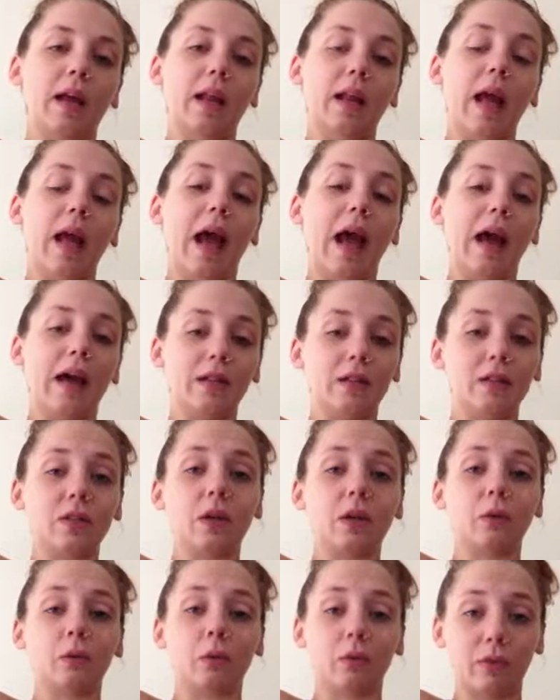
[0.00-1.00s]
It has
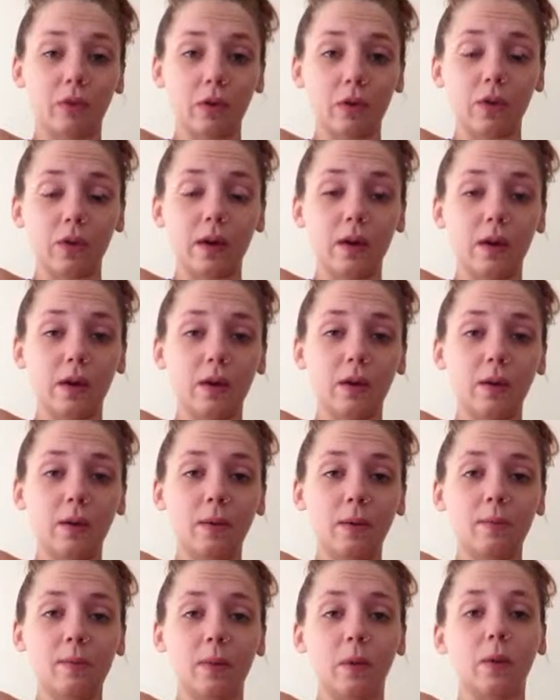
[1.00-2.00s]
a refrigerator,
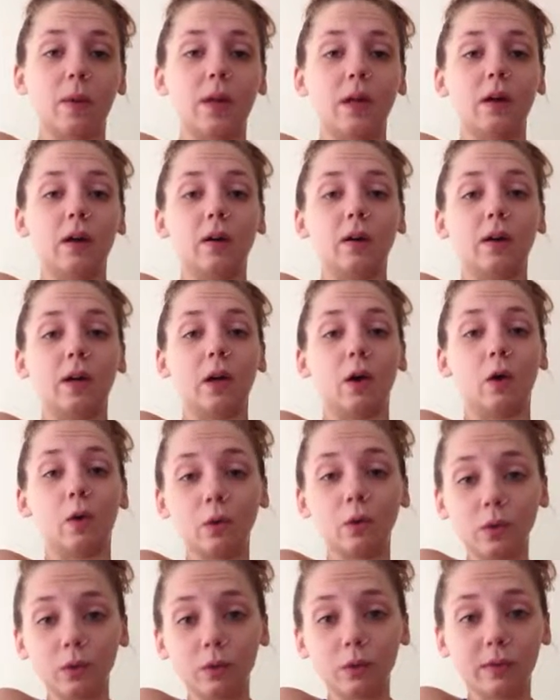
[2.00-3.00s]
but we already
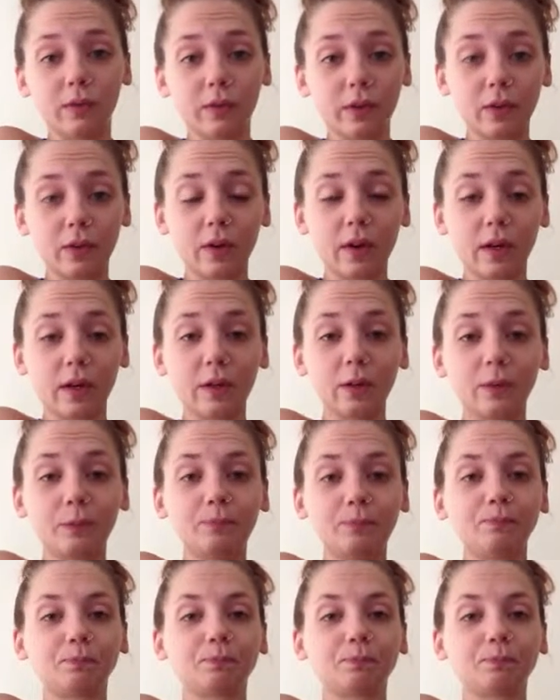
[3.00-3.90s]
owned a refrigerator.